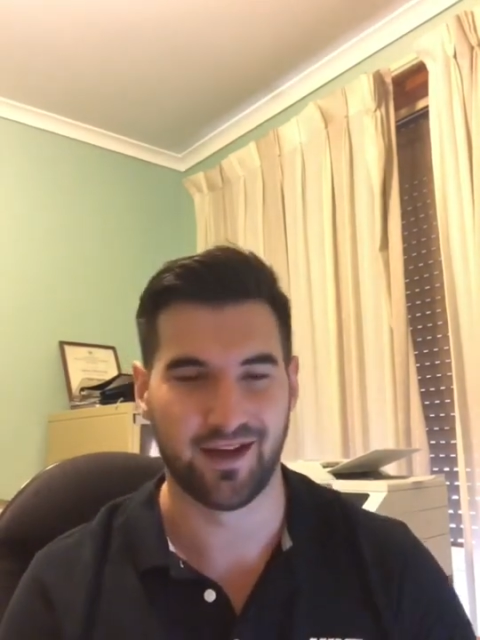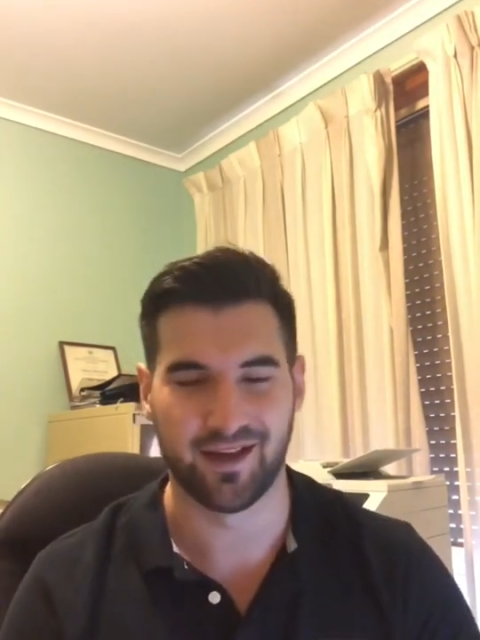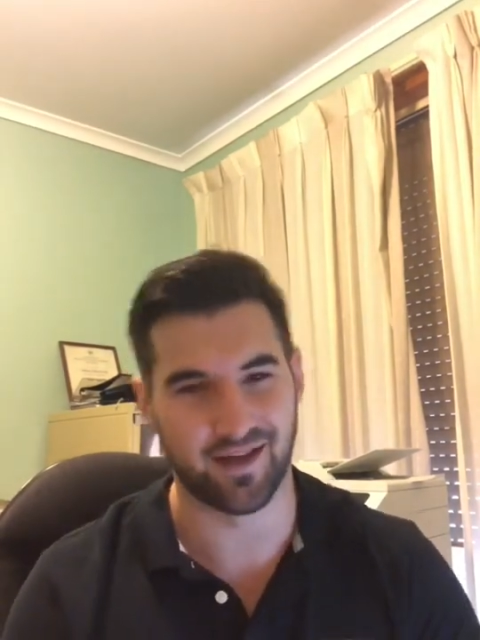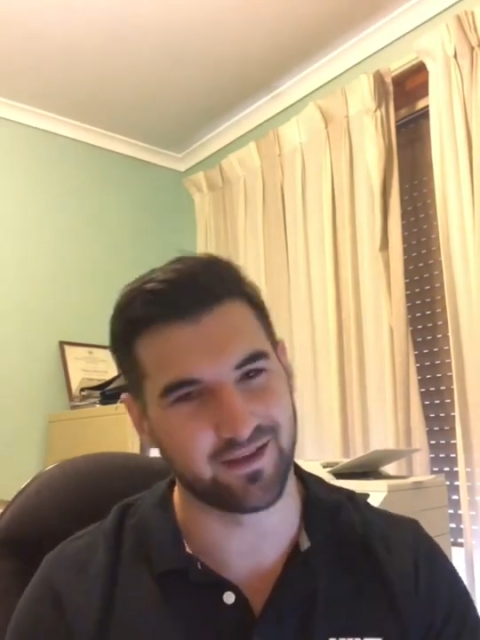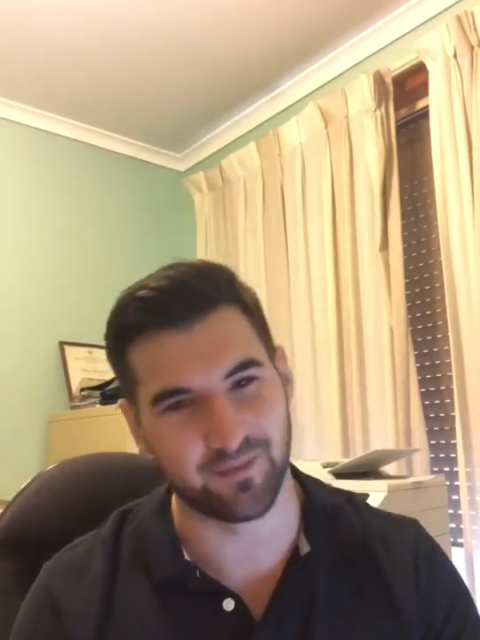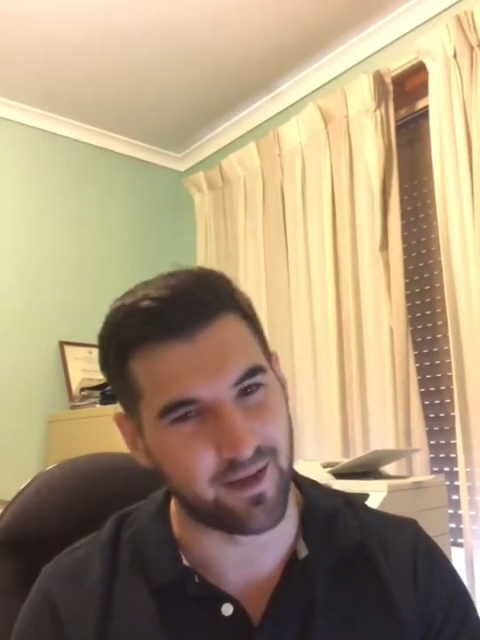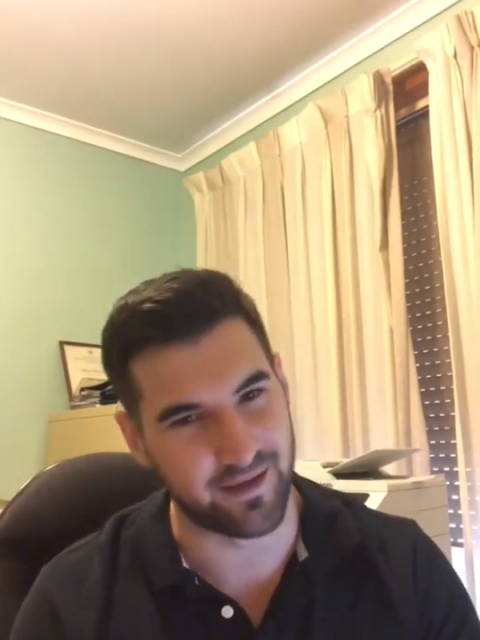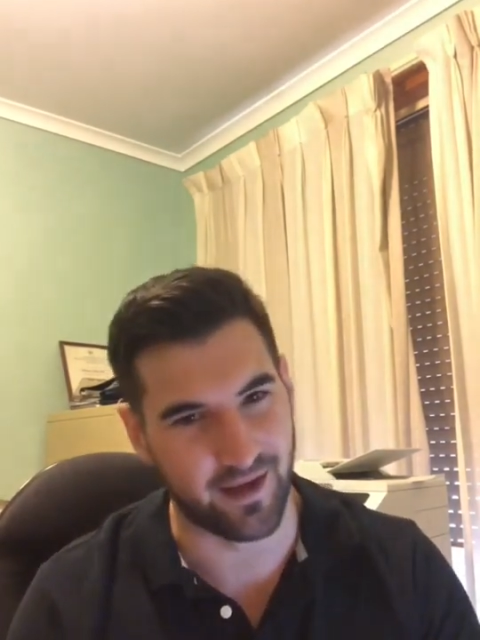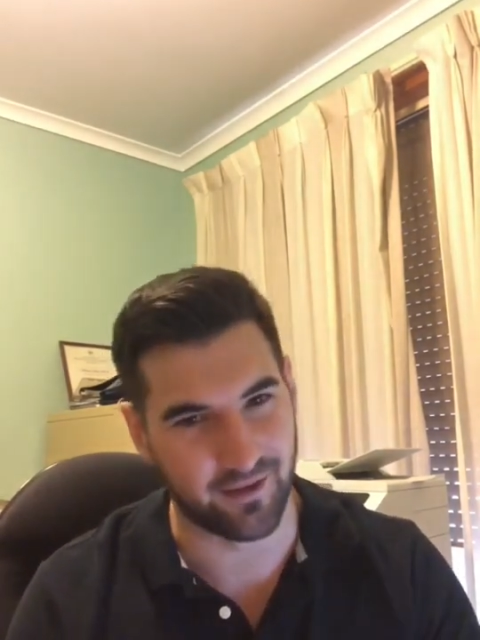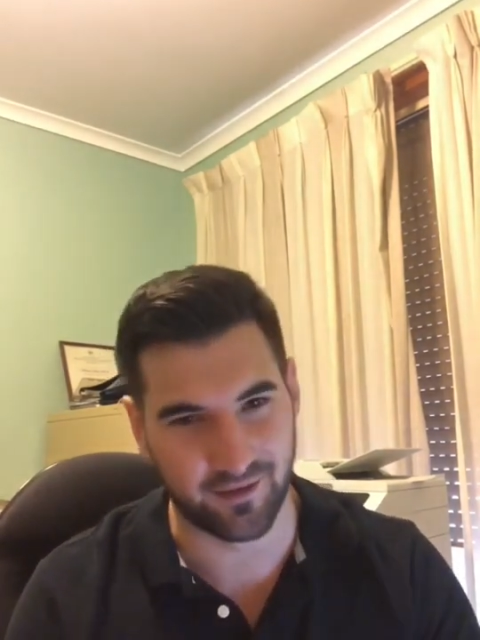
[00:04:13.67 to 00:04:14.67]
That doesn't mean
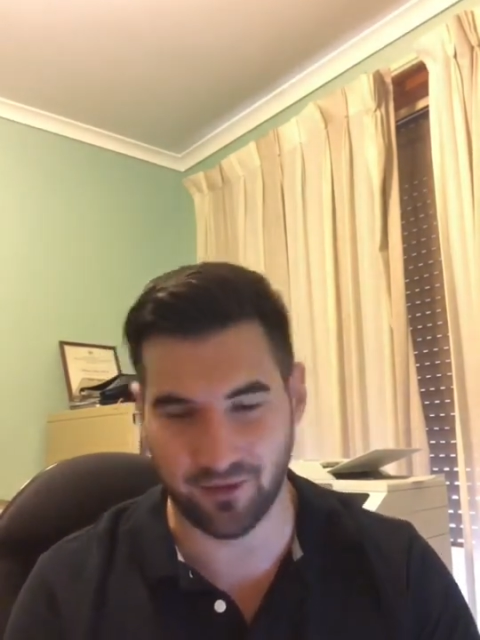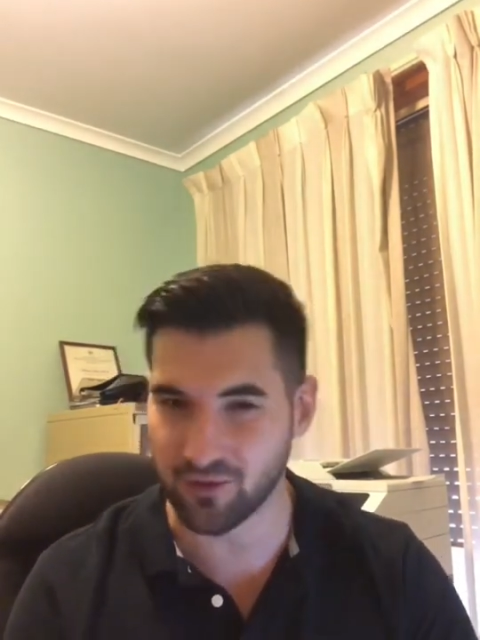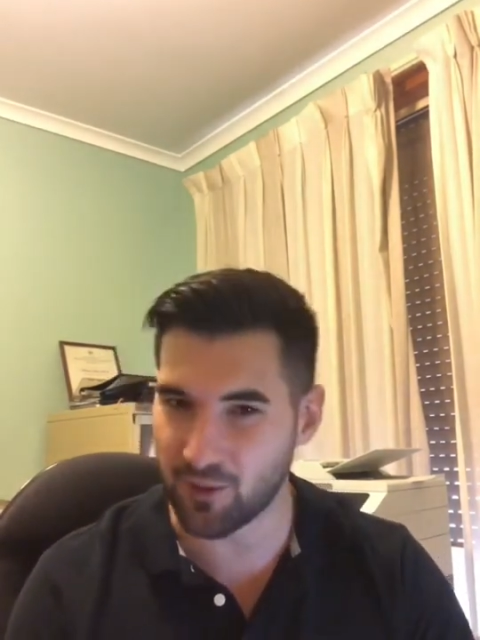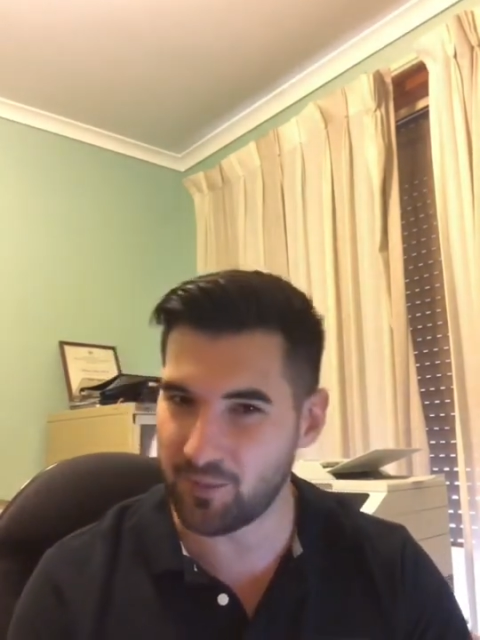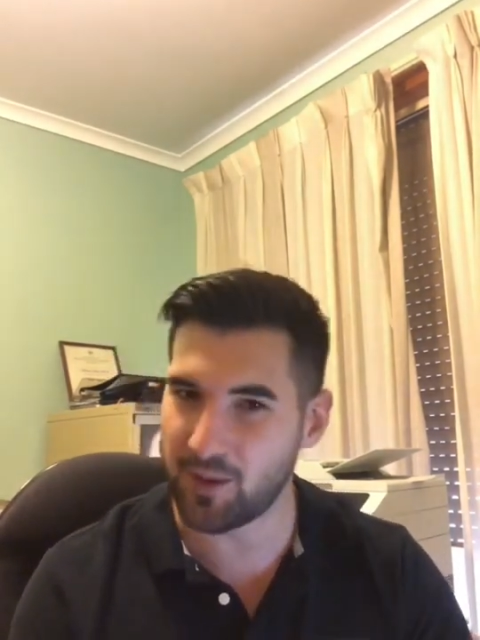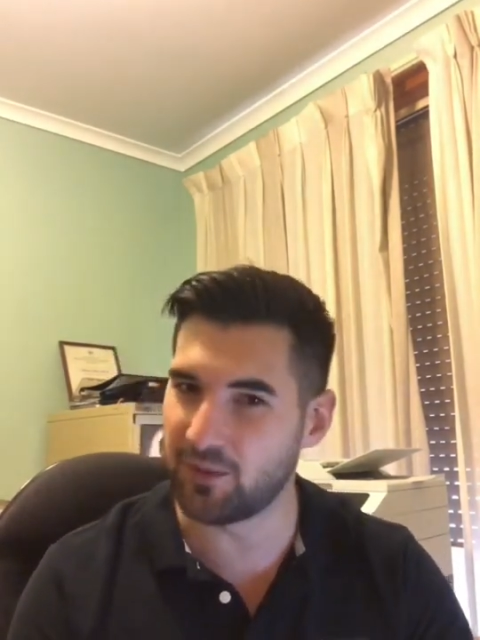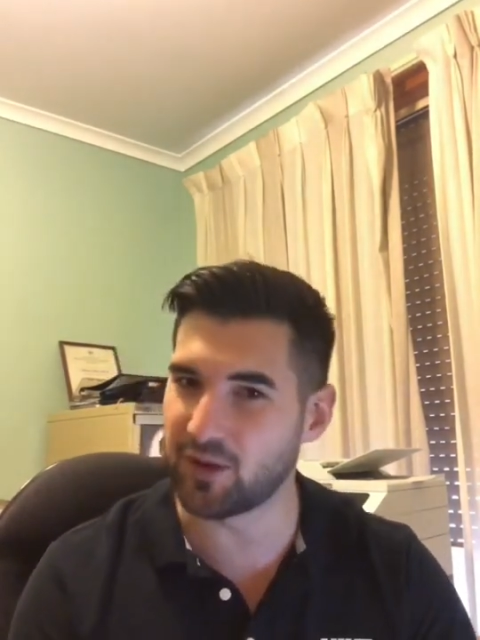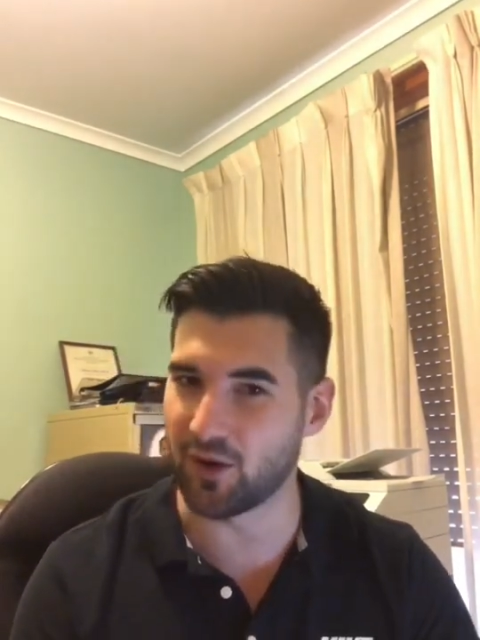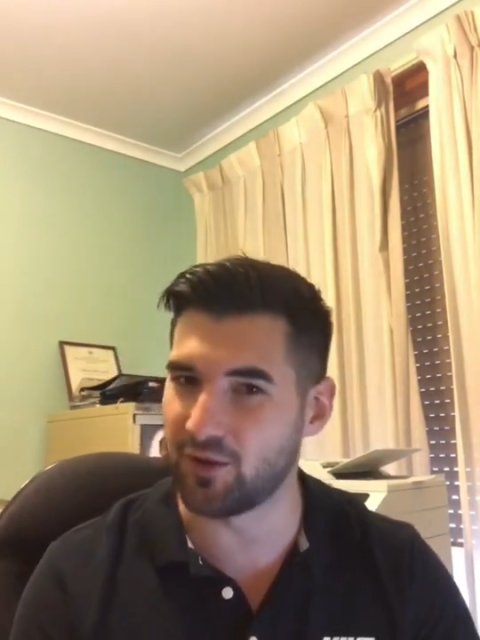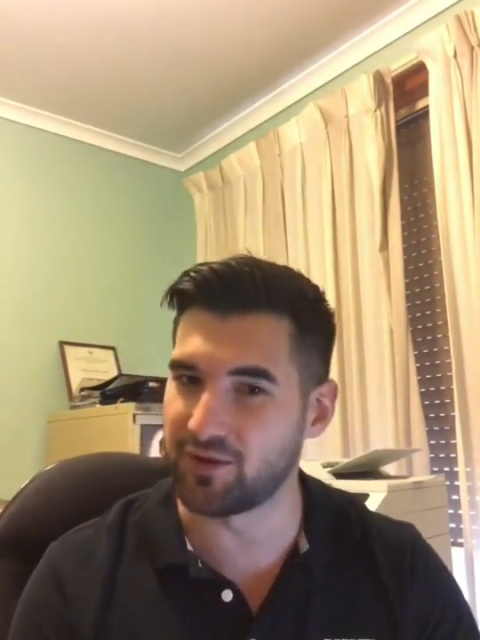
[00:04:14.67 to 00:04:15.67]
that. There are a lot of people
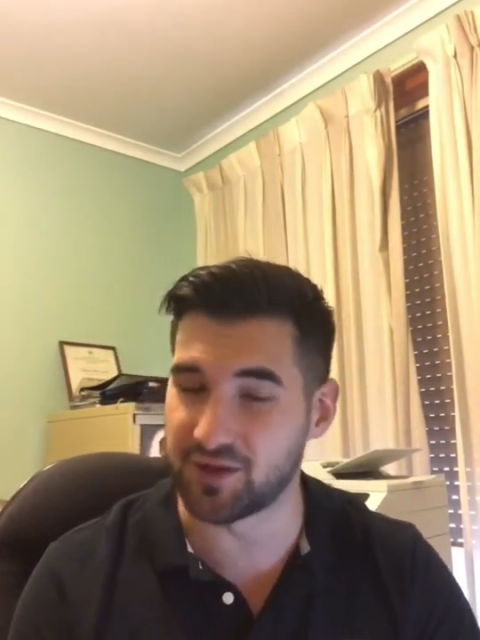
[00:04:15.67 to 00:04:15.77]
that go to